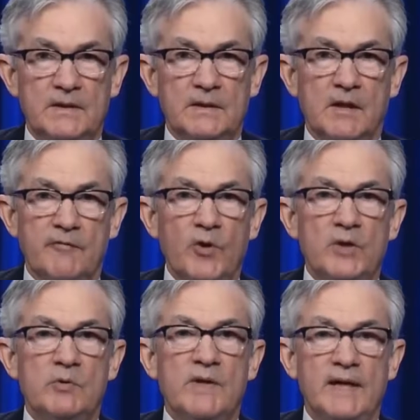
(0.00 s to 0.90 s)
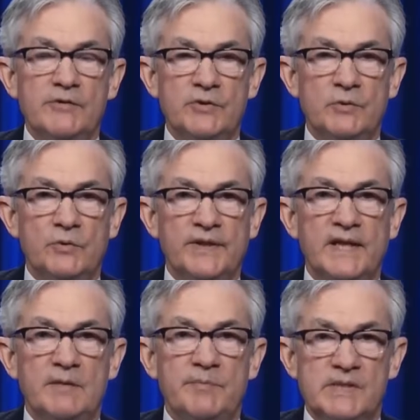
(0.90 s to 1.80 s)
Avoidable household
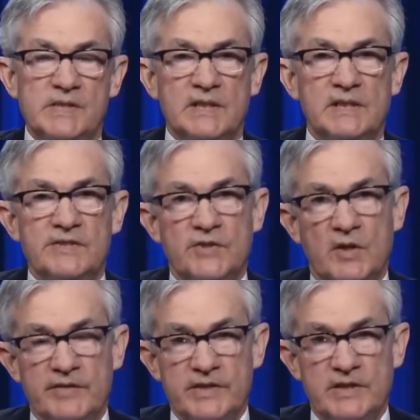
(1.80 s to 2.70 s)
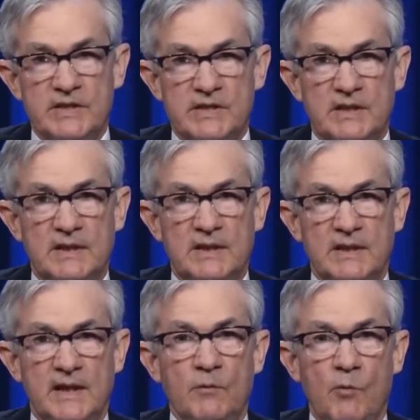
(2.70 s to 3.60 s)
and business insolvencies
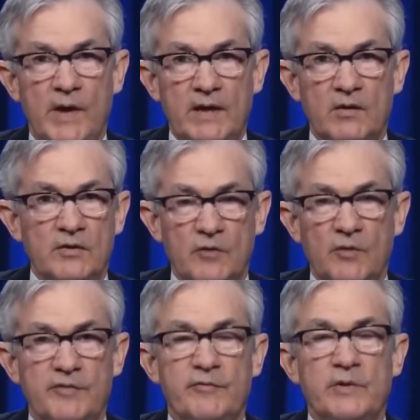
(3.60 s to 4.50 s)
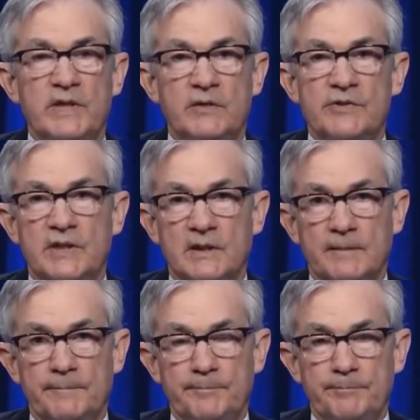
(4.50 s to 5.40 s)
can weigh on growth for years to
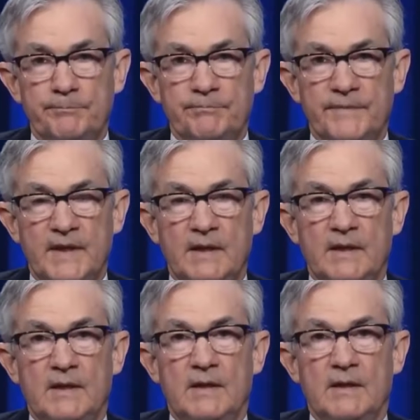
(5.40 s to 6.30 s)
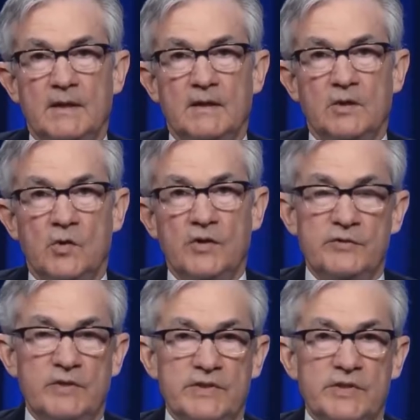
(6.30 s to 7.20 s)
come. Long
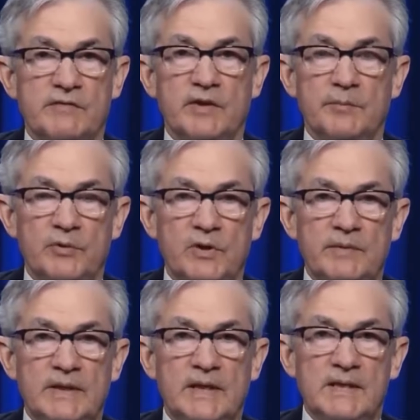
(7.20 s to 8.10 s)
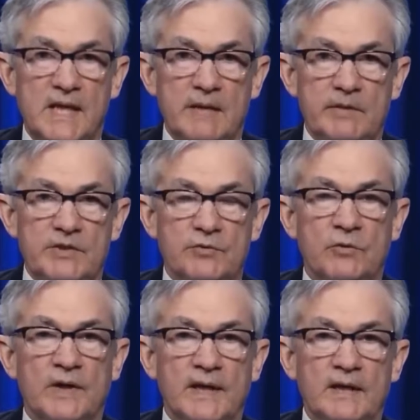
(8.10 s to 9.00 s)
stretches of unemployment can damage
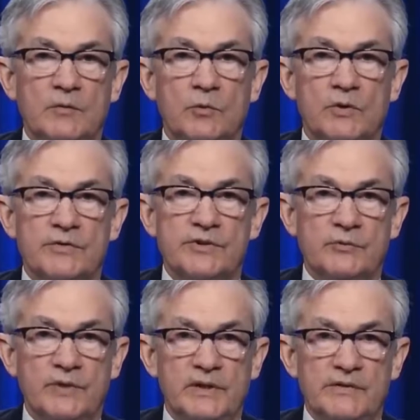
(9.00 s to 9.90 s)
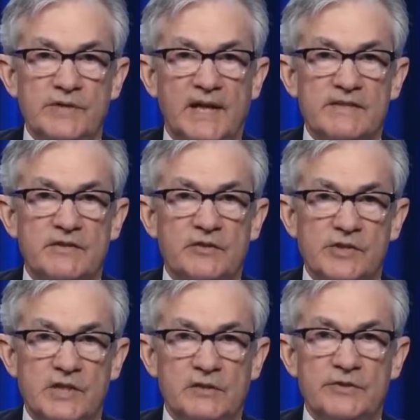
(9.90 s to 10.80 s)
or end workers' careers as their
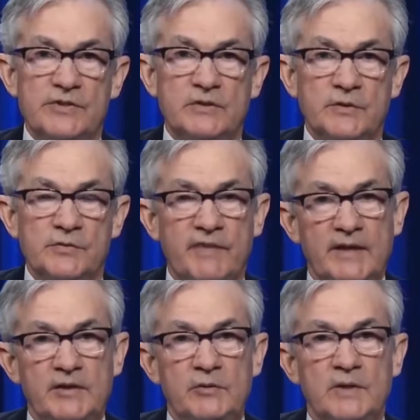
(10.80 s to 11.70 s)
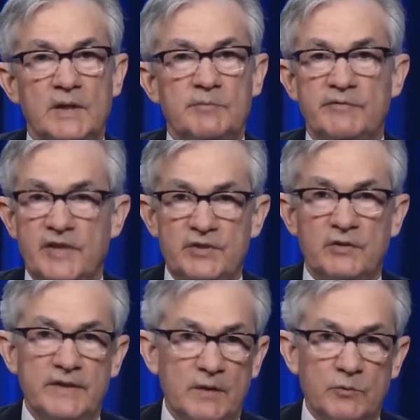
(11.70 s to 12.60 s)
skills lose value and
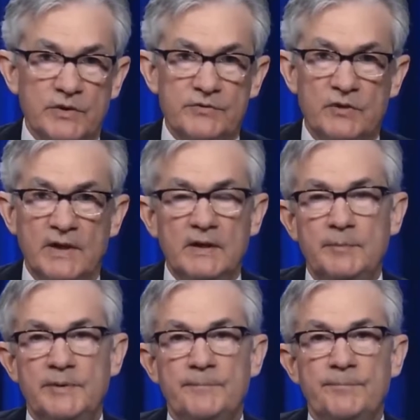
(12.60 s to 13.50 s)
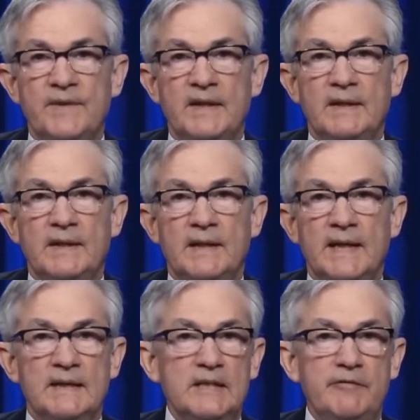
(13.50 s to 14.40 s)
professional networks dry up,
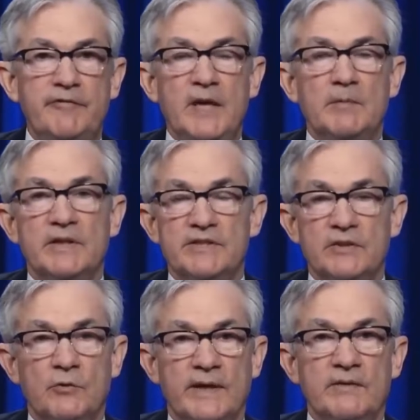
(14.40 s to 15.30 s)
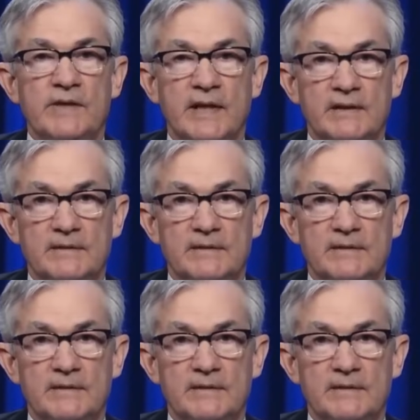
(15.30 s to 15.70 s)
and leave families in greater debt.